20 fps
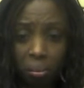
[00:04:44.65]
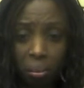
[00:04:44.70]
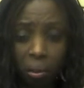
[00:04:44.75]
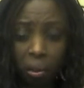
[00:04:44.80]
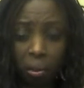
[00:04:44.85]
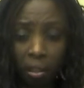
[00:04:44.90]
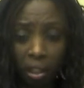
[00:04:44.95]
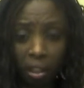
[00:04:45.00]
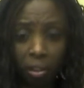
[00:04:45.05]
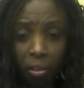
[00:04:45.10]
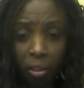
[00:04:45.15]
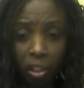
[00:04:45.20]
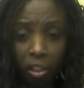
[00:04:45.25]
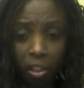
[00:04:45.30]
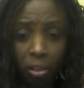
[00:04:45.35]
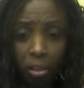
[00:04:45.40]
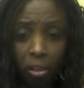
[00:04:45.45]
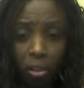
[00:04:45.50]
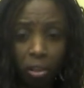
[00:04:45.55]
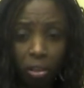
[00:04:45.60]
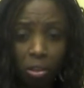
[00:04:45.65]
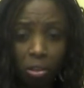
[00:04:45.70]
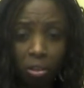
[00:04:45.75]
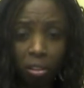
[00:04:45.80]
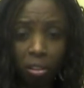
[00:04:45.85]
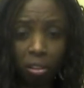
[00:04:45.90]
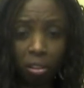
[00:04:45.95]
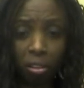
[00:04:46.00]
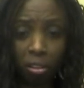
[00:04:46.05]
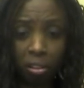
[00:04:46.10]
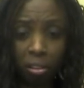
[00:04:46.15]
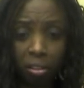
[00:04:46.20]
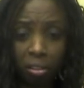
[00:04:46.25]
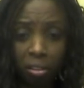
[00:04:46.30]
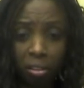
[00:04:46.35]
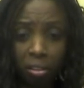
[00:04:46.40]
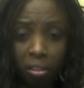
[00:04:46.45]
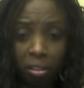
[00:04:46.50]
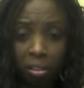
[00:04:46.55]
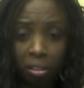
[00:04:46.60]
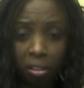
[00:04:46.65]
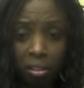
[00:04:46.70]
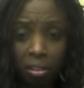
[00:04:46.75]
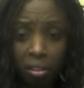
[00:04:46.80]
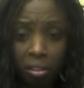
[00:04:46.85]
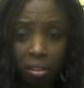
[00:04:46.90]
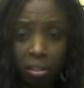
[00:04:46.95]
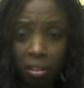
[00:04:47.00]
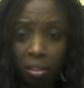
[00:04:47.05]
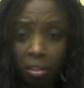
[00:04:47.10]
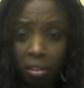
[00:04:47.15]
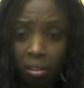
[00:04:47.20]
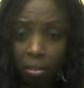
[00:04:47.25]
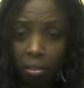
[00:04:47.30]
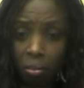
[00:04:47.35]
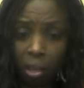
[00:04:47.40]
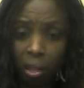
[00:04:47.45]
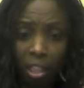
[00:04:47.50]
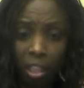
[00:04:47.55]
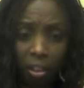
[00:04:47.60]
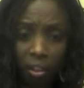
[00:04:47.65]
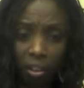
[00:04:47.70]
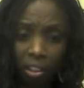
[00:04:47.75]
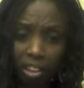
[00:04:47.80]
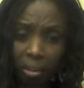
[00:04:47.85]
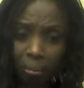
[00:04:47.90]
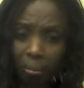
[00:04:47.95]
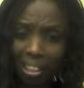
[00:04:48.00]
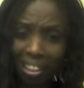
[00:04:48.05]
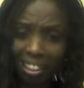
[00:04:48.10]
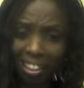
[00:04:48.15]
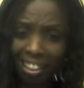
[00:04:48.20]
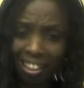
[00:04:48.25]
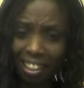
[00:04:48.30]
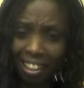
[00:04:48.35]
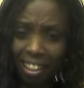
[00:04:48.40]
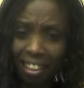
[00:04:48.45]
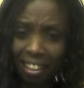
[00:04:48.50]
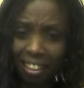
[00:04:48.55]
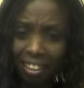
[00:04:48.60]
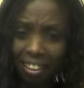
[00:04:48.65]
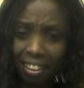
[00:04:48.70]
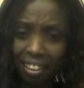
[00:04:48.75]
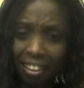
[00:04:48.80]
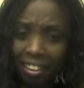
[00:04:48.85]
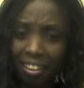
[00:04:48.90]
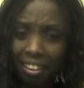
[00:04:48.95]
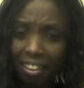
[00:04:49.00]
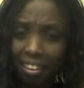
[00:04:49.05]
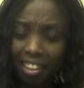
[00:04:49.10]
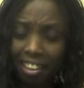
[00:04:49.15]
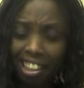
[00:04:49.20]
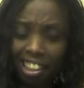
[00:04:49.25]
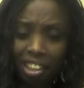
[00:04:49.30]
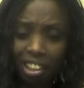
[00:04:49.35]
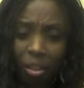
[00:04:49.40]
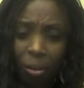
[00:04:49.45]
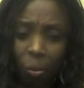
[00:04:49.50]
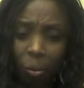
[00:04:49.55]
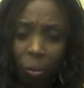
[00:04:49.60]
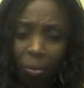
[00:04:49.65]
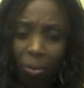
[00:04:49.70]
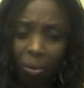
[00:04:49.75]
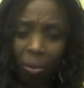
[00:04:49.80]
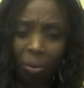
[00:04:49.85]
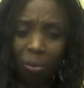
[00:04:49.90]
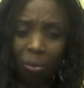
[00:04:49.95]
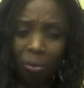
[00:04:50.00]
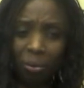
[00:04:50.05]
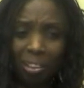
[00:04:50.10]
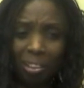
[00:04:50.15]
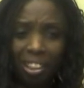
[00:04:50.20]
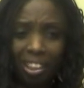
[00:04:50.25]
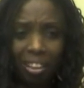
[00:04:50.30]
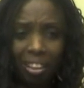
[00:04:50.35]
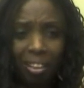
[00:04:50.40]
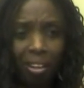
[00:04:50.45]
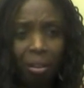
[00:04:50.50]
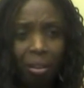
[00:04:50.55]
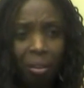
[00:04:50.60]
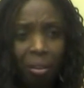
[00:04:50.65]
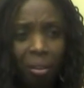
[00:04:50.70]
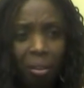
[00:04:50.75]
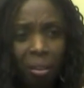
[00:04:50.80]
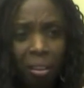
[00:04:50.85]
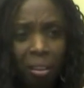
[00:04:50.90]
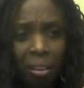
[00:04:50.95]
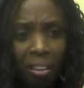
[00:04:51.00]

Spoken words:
Looks like you drink Coca-Cola. Why are you cursing me again? That's just rude, Zico.